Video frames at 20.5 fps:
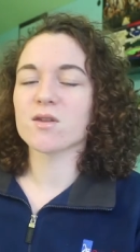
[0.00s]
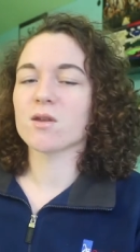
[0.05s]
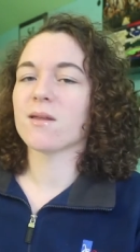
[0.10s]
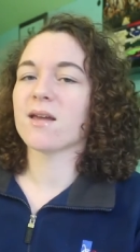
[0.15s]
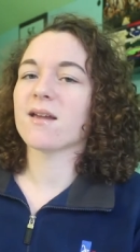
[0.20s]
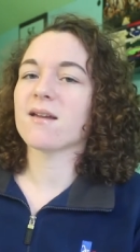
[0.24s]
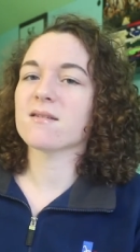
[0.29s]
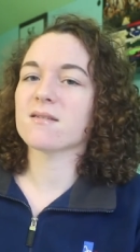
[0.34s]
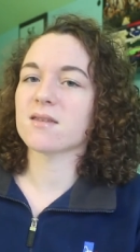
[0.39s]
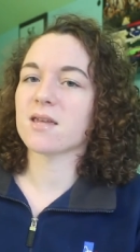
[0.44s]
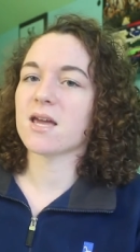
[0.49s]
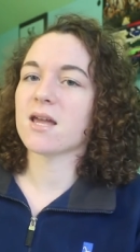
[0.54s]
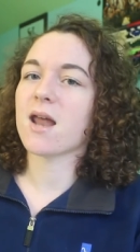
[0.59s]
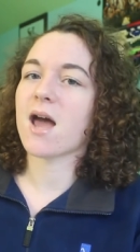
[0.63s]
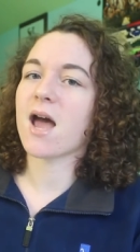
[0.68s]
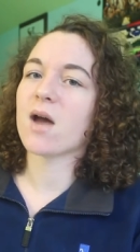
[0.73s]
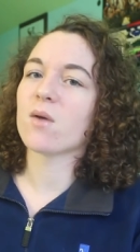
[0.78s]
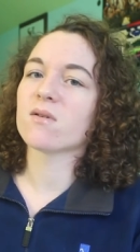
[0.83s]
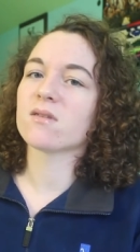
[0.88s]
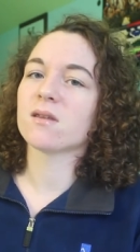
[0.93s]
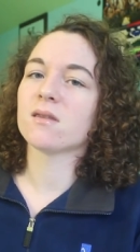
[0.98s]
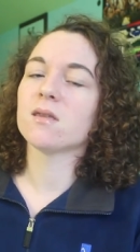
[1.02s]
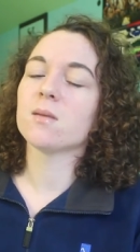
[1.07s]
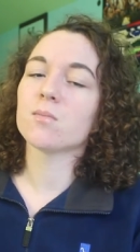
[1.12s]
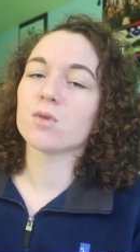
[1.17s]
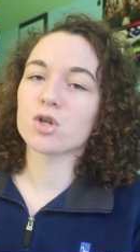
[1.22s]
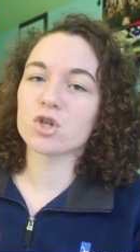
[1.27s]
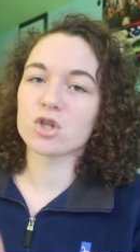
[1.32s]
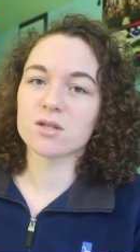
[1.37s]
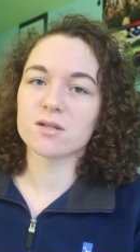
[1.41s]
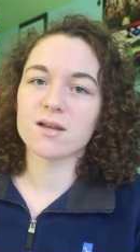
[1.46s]
So like I said, I was in the
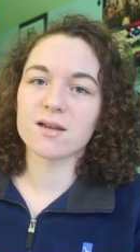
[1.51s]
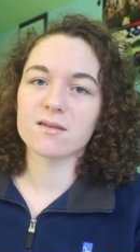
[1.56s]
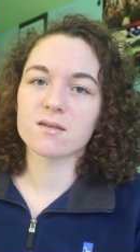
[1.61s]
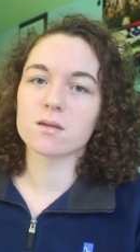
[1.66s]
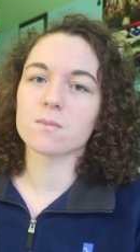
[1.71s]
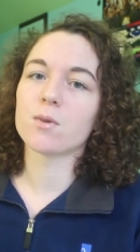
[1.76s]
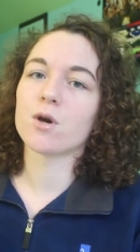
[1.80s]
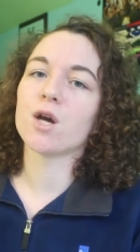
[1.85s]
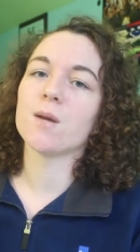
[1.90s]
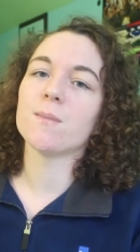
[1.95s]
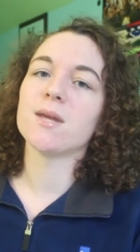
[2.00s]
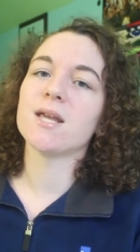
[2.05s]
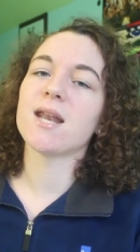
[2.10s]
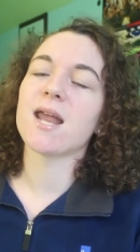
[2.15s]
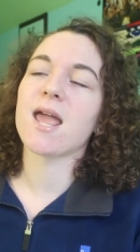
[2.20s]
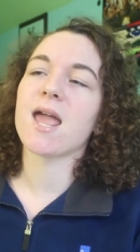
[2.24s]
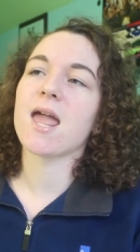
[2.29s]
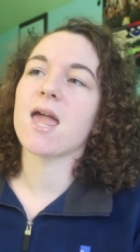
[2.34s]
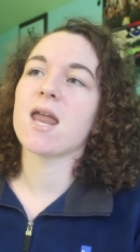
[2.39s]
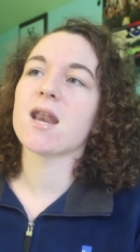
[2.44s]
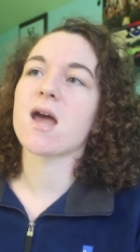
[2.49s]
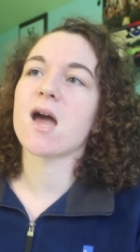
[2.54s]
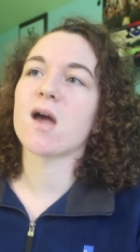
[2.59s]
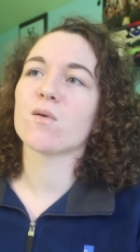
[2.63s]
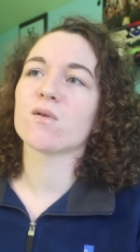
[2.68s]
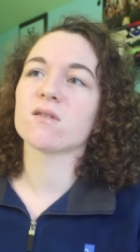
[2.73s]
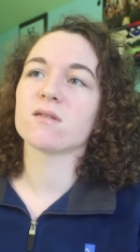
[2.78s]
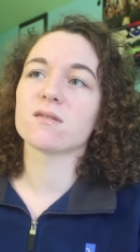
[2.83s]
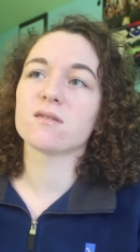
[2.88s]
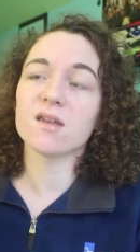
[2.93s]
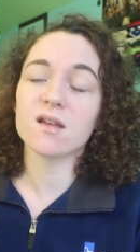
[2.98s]
merchandise department and I
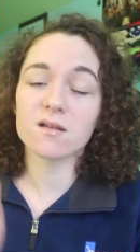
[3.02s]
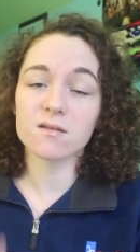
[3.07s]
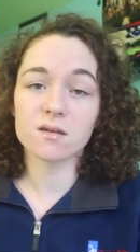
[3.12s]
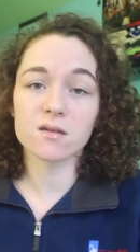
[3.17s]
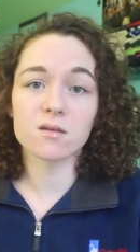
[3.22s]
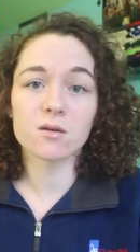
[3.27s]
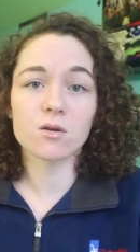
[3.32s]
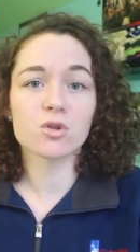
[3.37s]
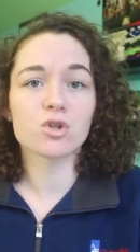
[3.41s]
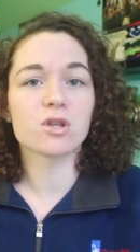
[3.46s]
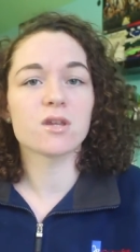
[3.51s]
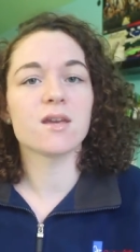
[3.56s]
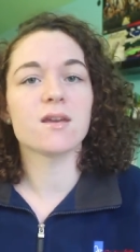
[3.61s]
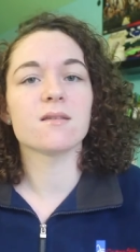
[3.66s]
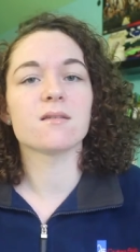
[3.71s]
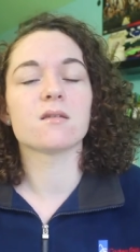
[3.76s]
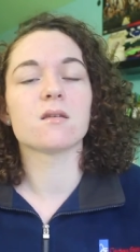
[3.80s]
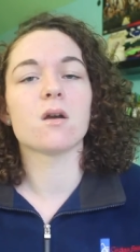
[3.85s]
was a sales associate,